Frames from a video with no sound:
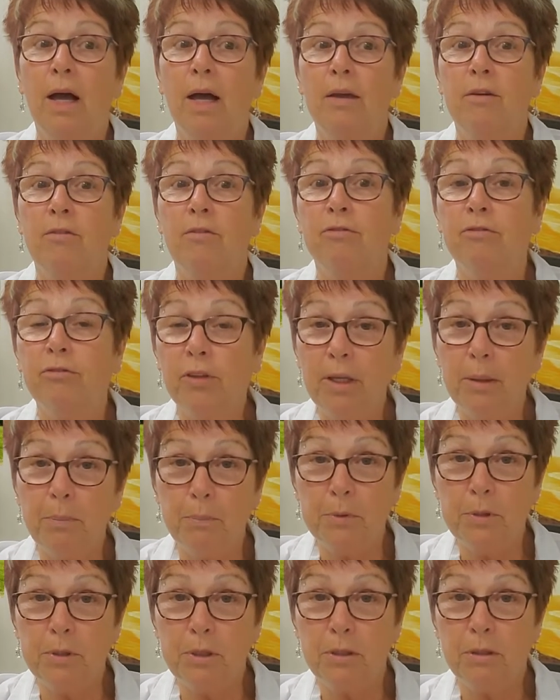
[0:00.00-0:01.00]

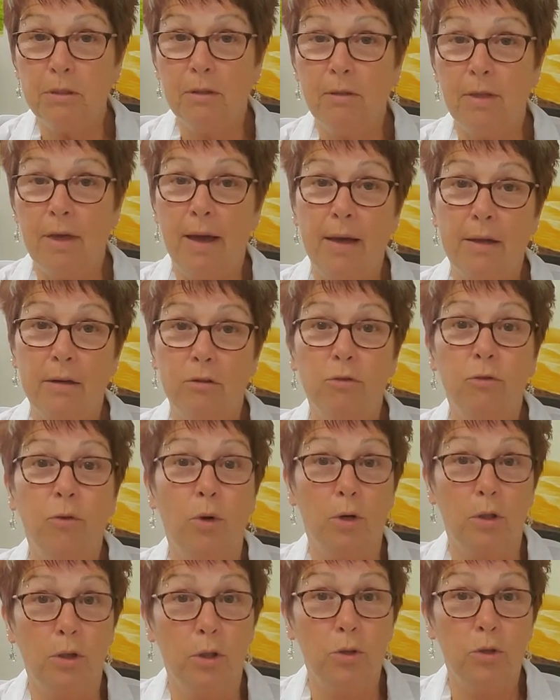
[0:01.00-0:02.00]
flipped that
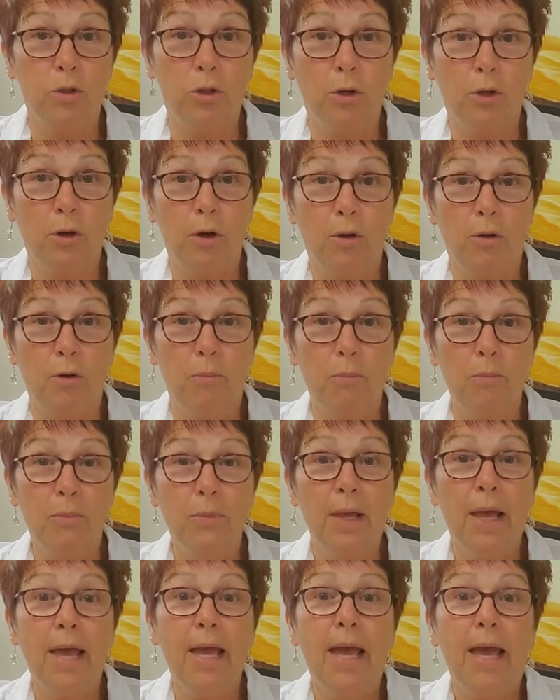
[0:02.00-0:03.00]
foreclosure home,
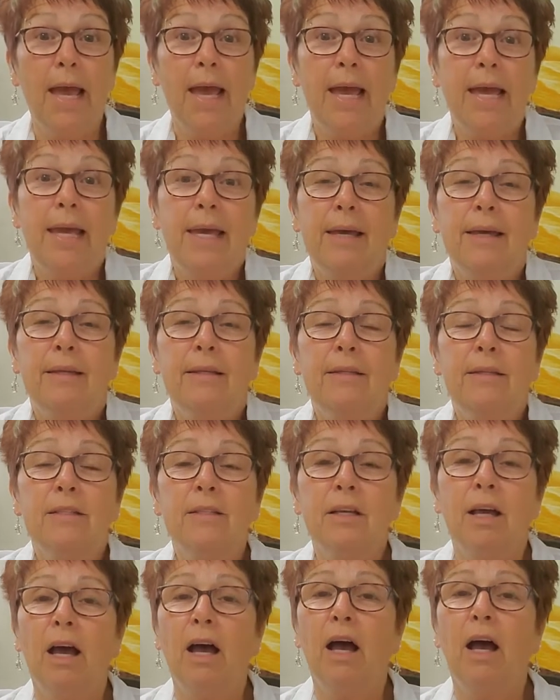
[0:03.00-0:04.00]
and
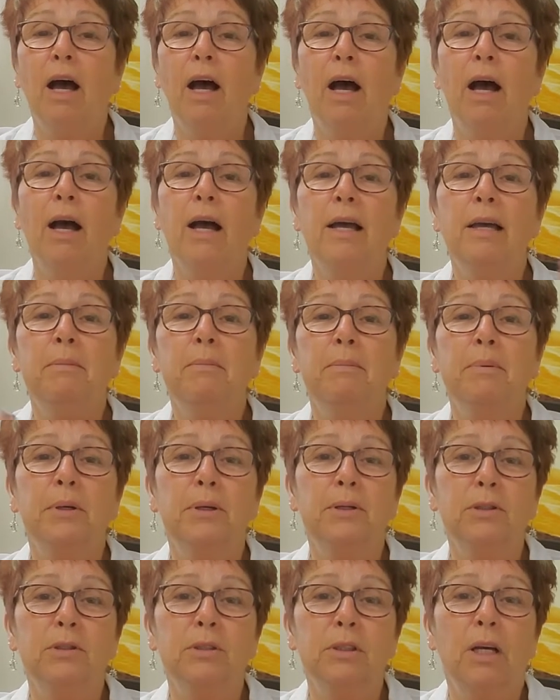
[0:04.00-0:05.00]
I
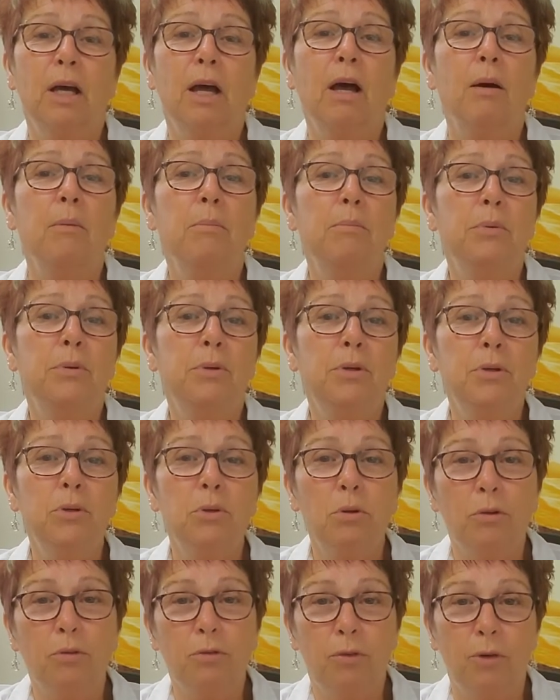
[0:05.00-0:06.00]
built a
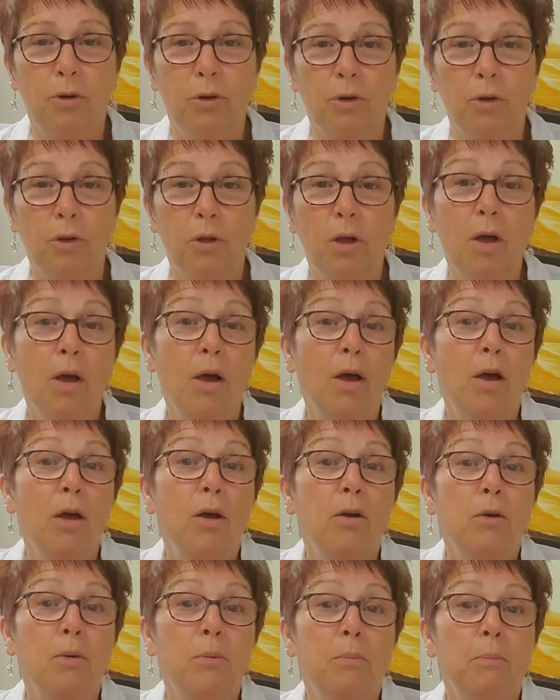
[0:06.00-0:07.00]
beautiful,
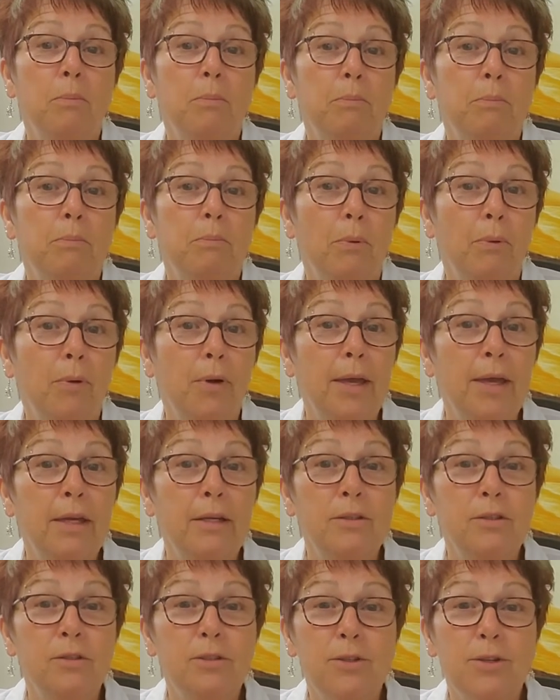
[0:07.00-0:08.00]

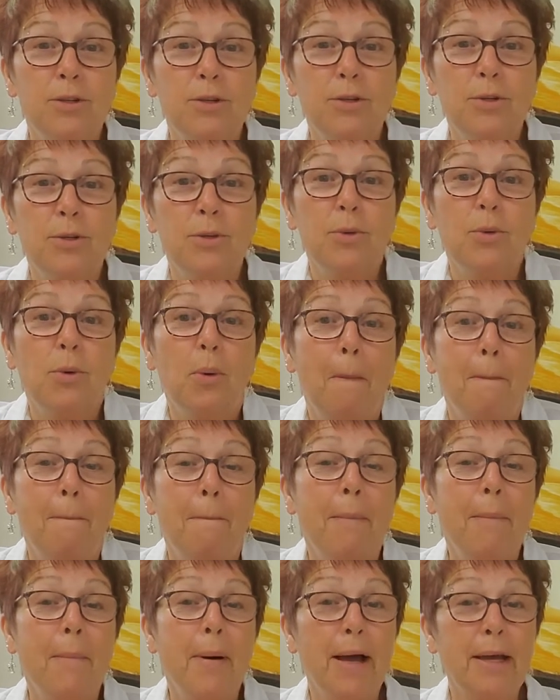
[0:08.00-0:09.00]
brand new,
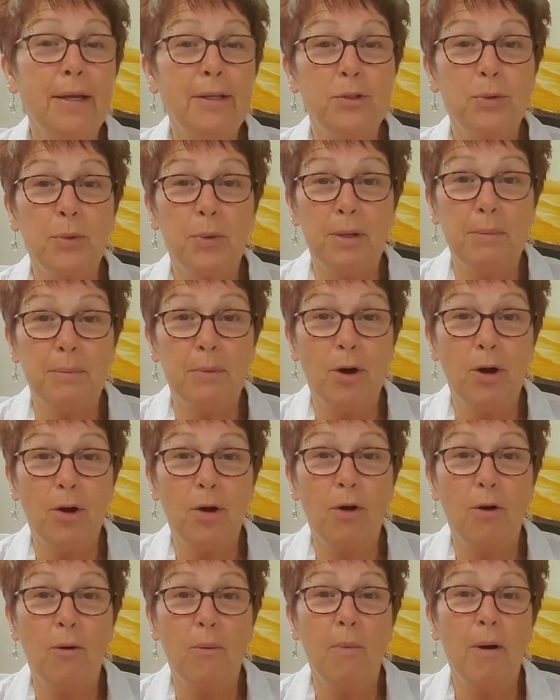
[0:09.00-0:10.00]
my dream
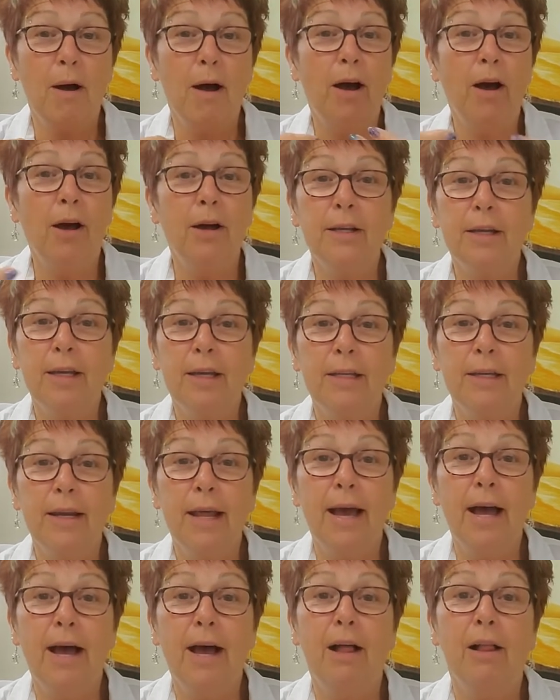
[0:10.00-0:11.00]
home on a
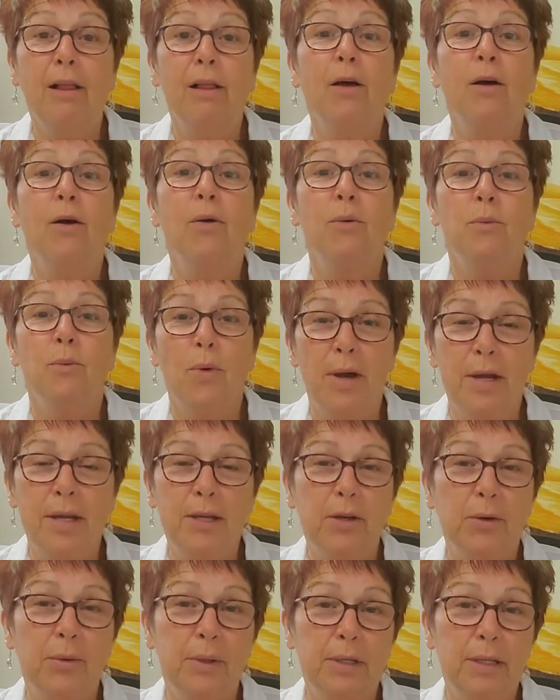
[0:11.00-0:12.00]
canal right
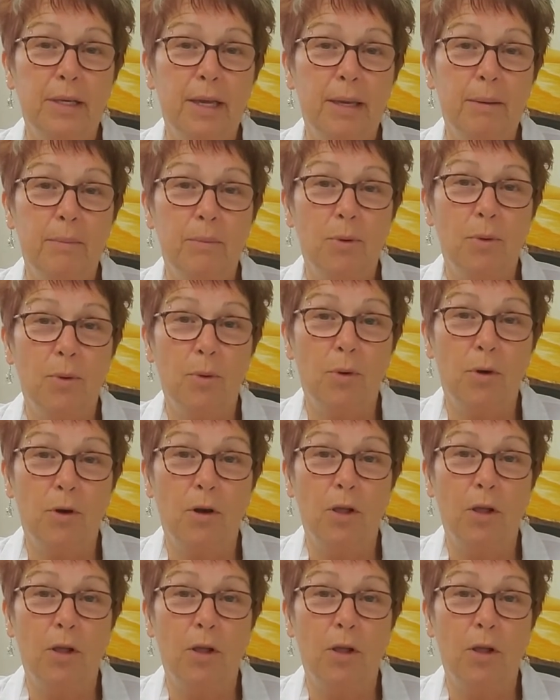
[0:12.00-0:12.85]
here in Cape Coral.